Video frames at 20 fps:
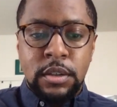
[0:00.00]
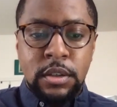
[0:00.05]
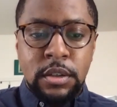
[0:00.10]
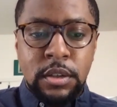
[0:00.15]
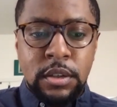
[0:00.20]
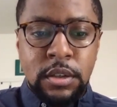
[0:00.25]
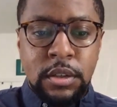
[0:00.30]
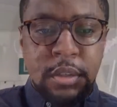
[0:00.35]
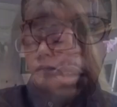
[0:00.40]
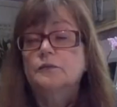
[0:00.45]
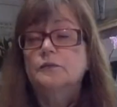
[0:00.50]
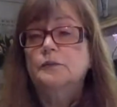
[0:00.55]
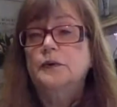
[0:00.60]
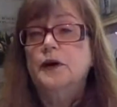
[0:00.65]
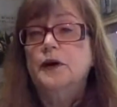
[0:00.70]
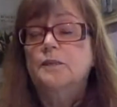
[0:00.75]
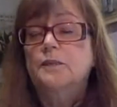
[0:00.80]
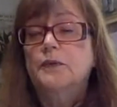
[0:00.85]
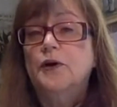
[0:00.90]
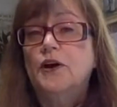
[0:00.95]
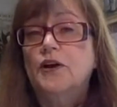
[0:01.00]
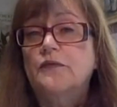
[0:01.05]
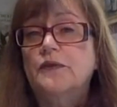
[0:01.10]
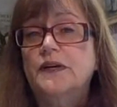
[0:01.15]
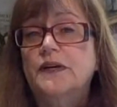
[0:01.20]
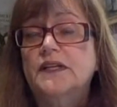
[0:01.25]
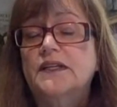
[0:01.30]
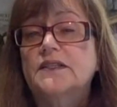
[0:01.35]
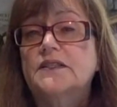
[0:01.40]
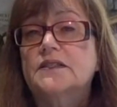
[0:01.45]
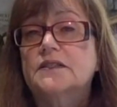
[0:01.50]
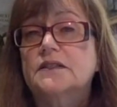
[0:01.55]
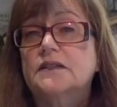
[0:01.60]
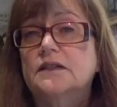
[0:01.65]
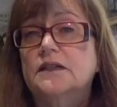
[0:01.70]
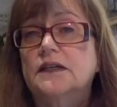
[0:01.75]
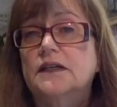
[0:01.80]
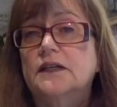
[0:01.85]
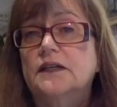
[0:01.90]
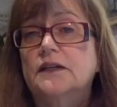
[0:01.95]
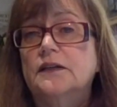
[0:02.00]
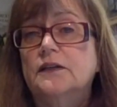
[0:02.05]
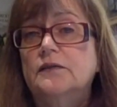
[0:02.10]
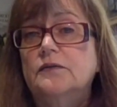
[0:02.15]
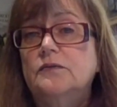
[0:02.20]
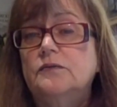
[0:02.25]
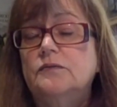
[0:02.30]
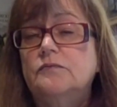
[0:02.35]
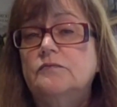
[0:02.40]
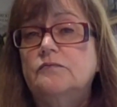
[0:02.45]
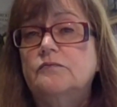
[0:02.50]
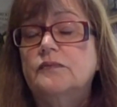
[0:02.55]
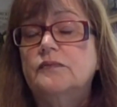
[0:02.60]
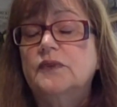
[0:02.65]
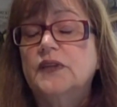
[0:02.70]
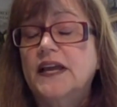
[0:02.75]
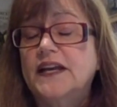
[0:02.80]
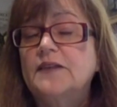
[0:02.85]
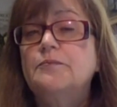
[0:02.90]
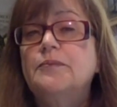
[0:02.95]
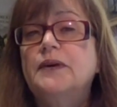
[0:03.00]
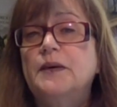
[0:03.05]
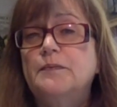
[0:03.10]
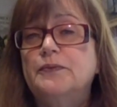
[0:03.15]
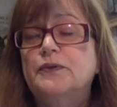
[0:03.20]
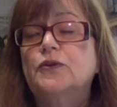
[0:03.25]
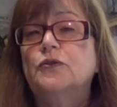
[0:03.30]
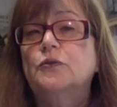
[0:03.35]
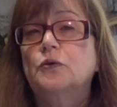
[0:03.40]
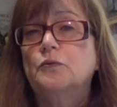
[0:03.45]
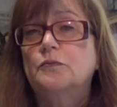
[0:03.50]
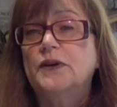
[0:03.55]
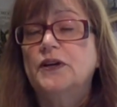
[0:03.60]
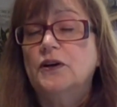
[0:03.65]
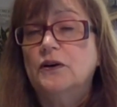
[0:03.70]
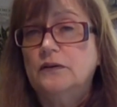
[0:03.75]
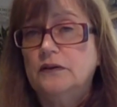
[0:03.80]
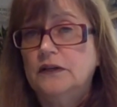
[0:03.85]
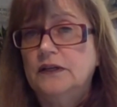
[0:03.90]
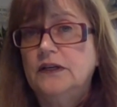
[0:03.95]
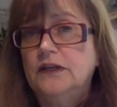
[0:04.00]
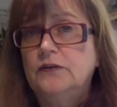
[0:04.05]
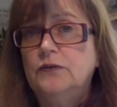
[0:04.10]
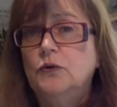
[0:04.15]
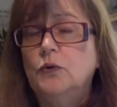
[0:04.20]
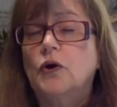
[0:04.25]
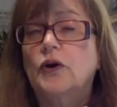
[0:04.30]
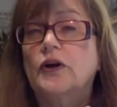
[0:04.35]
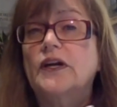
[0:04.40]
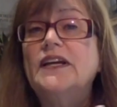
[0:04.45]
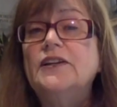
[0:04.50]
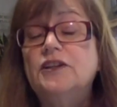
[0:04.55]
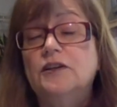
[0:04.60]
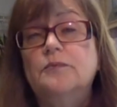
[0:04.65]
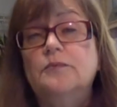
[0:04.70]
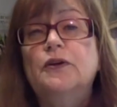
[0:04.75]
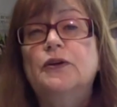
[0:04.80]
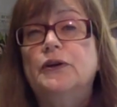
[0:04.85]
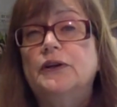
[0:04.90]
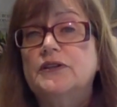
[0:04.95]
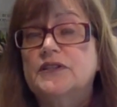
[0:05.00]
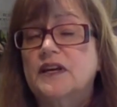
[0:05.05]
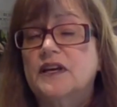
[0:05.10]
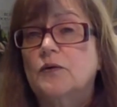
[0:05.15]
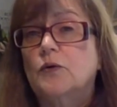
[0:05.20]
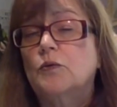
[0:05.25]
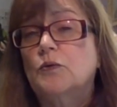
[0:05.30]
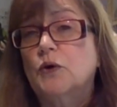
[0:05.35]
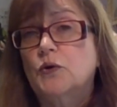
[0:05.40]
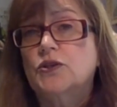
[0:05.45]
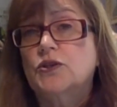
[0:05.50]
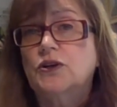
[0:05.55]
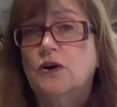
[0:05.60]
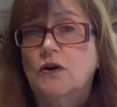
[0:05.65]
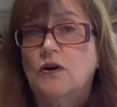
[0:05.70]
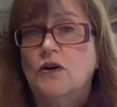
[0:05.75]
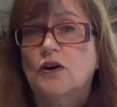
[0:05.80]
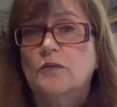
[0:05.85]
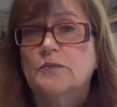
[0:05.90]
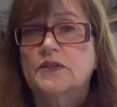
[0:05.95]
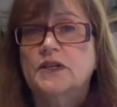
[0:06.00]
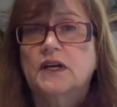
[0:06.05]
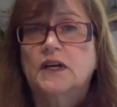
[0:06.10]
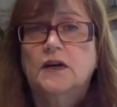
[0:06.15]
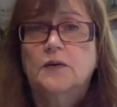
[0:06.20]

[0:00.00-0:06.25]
Well, part of it is letting people who are in communities that were most harmed